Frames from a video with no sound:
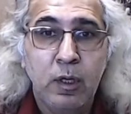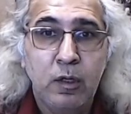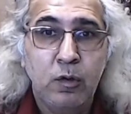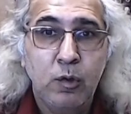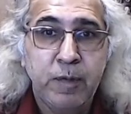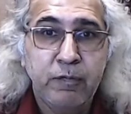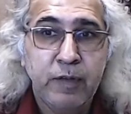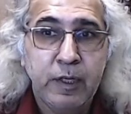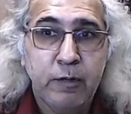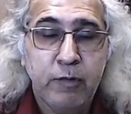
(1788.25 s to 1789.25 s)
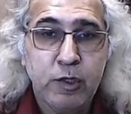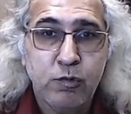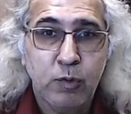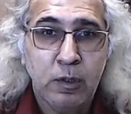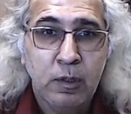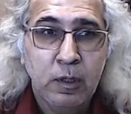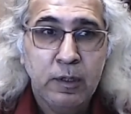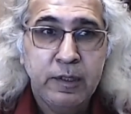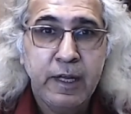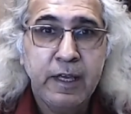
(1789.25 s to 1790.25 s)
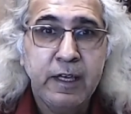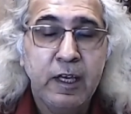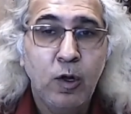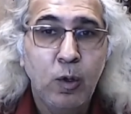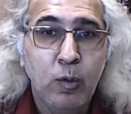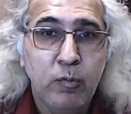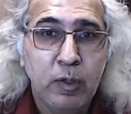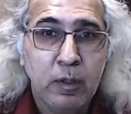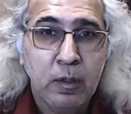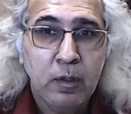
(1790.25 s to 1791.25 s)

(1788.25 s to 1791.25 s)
group of individuals taking over